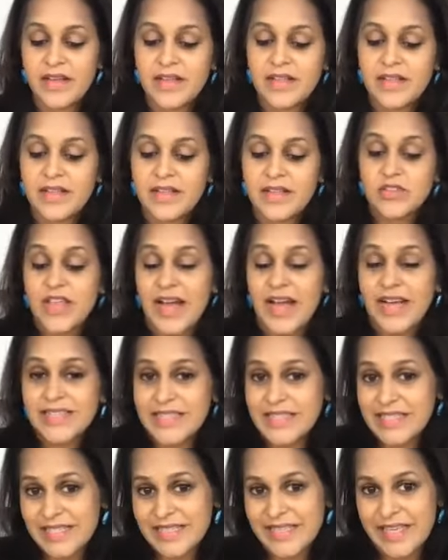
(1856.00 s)
So
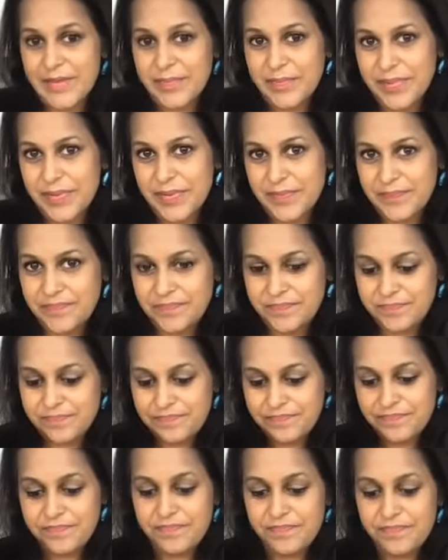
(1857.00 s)
that's sleep.
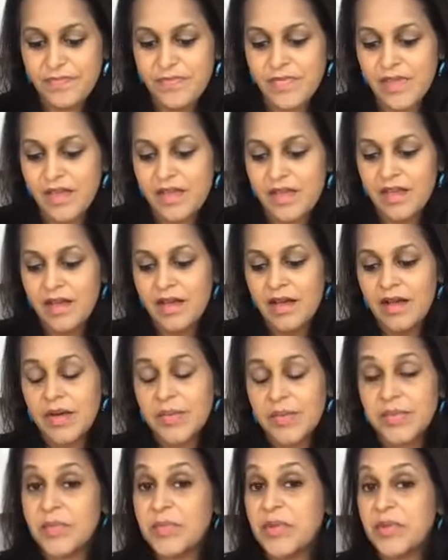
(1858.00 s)

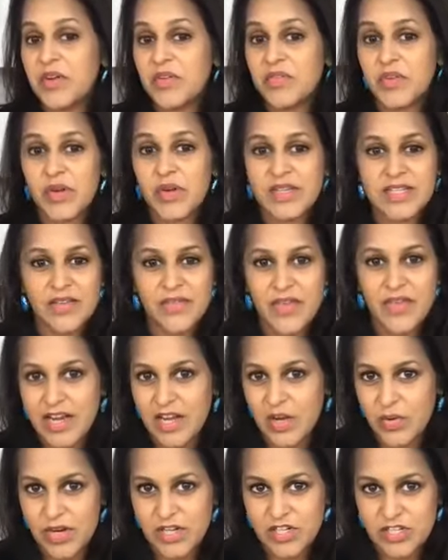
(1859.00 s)
Let me know if you guys have any
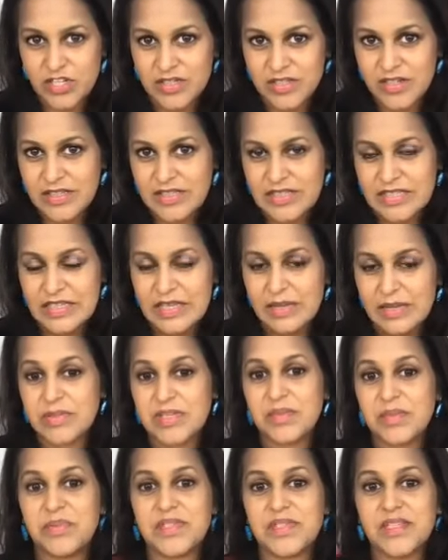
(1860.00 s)
questions on sleep.
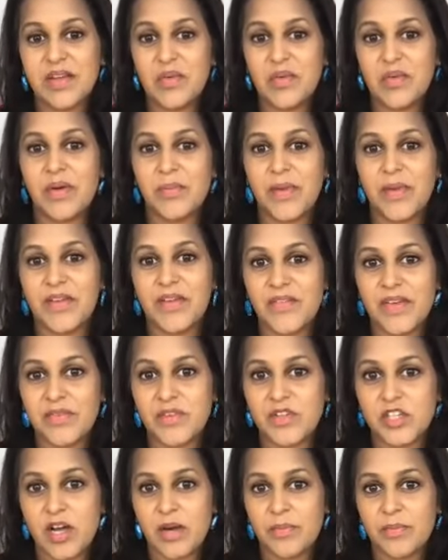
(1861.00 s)
Sleep is like one of my favorite
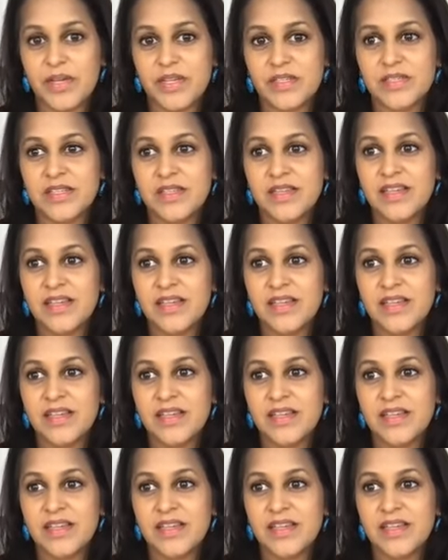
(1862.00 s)
topics.